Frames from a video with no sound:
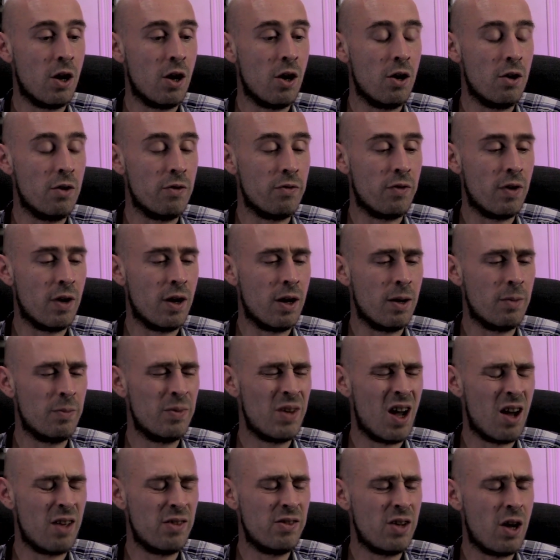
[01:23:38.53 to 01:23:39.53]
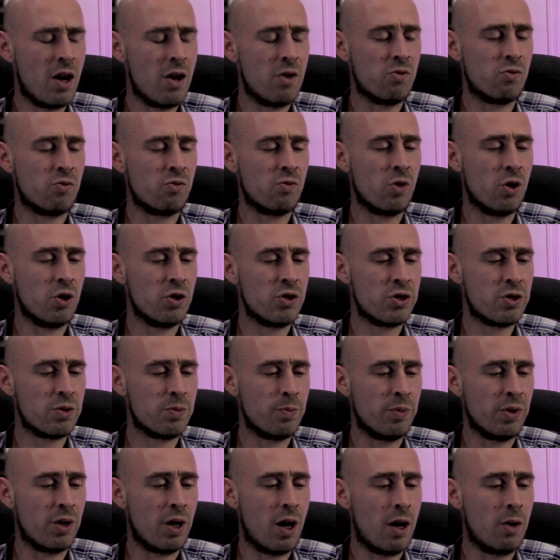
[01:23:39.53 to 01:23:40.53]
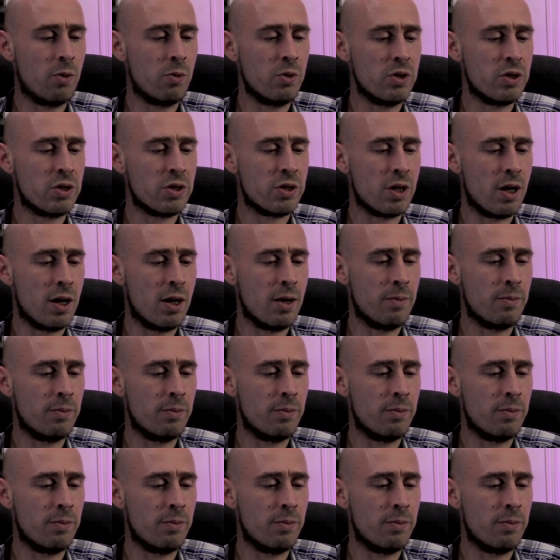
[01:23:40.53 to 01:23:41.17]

of not a rut, but I was